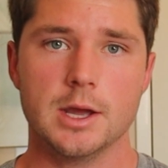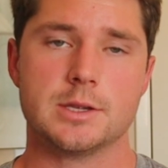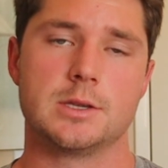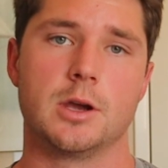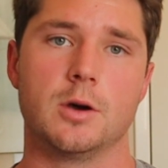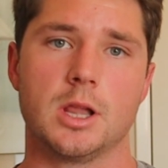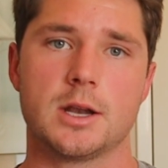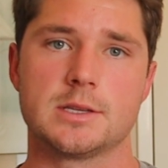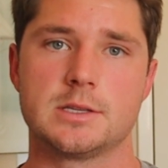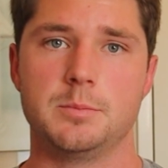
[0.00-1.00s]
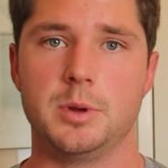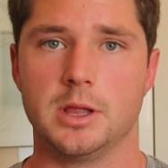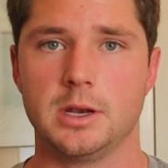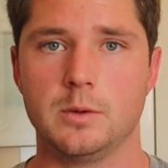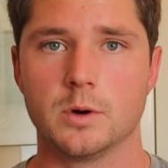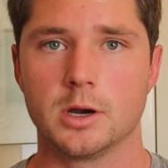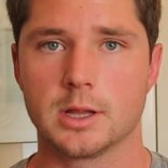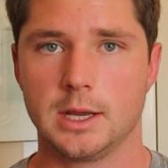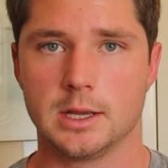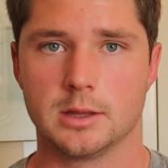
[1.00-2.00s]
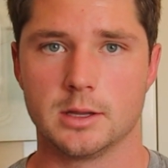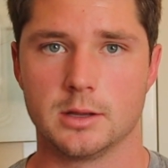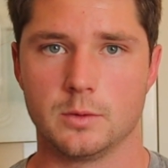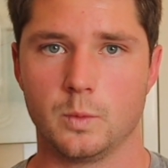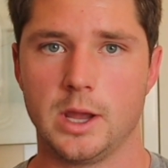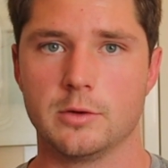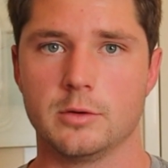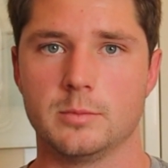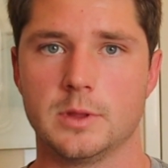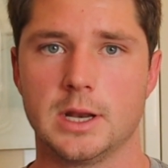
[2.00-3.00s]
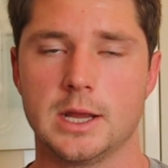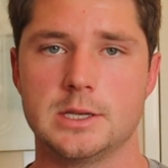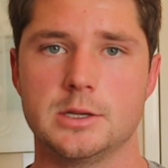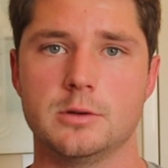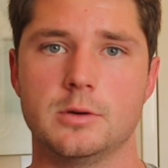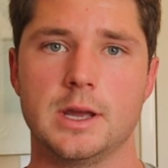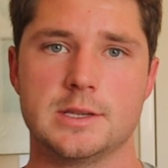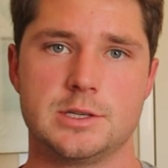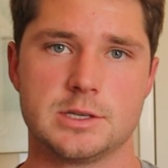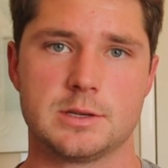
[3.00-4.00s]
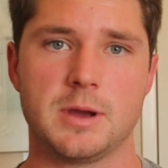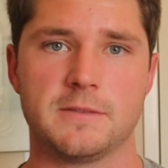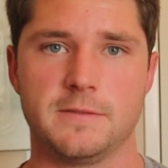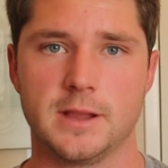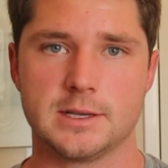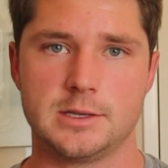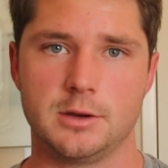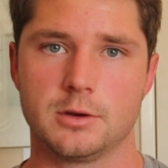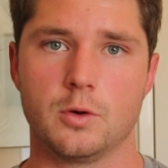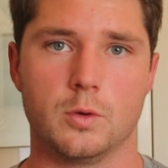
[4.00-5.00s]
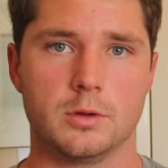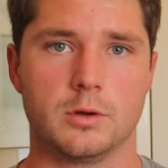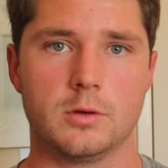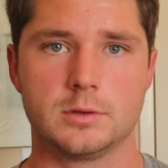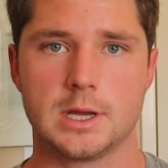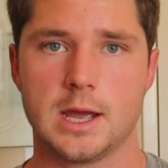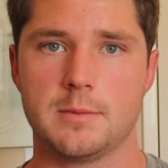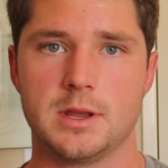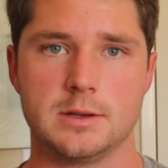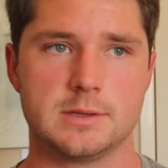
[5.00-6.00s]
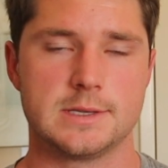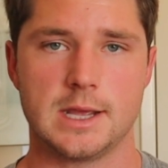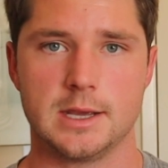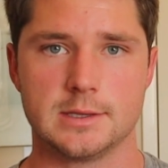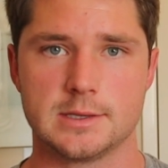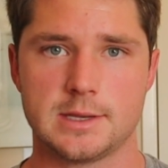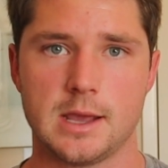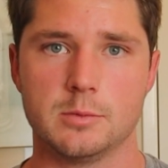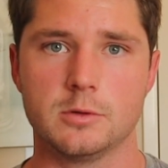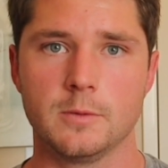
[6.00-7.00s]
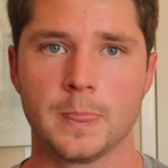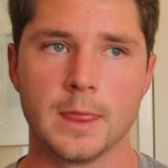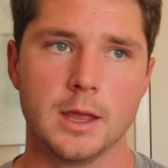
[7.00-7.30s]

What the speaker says: So a lot of stability work, like in the weight room that I do, is just about flexing your core the whole time and staying stable.